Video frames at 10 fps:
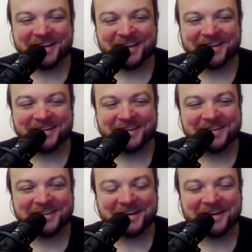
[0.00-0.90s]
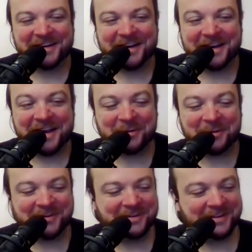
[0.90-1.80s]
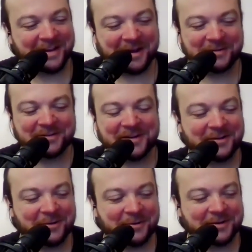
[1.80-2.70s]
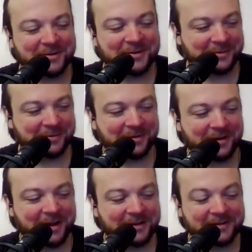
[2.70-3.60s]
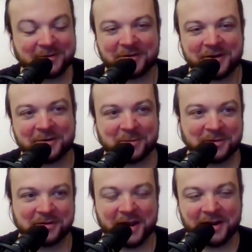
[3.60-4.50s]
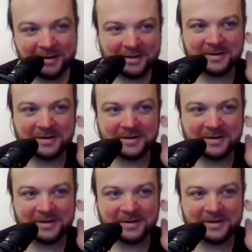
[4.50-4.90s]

And how's your day going? You said you were talking with your dad?